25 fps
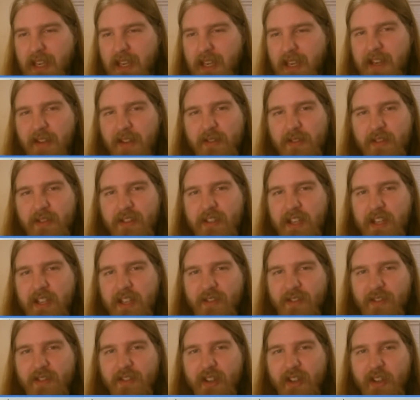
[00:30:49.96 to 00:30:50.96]
years and
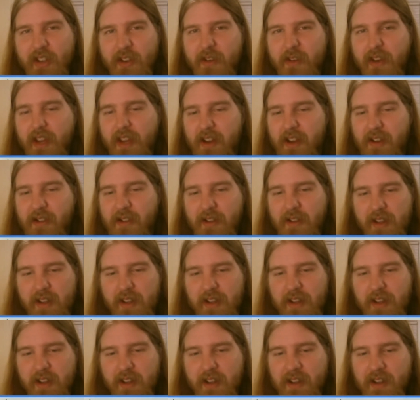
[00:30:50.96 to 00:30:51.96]
years ago now.
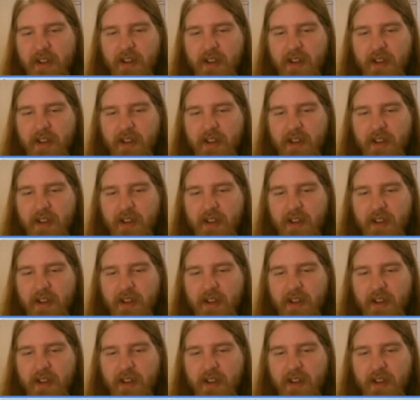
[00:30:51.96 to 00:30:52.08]
Yes,